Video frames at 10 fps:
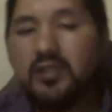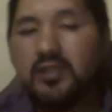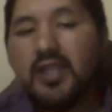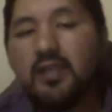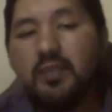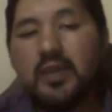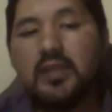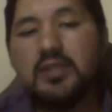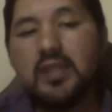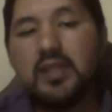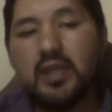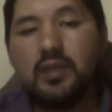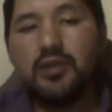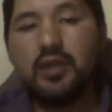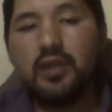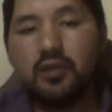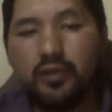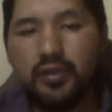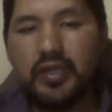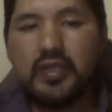So that depends on the
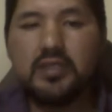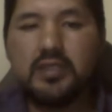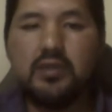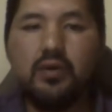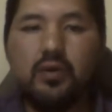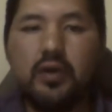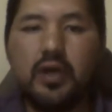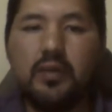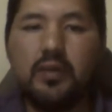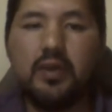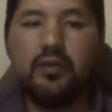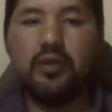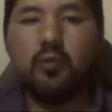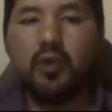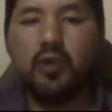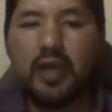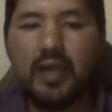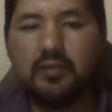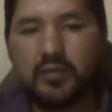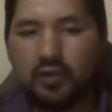context or about the word
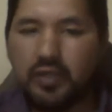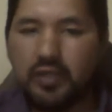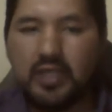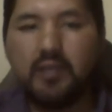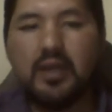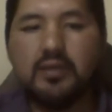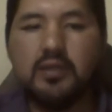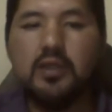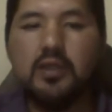I'm talking about.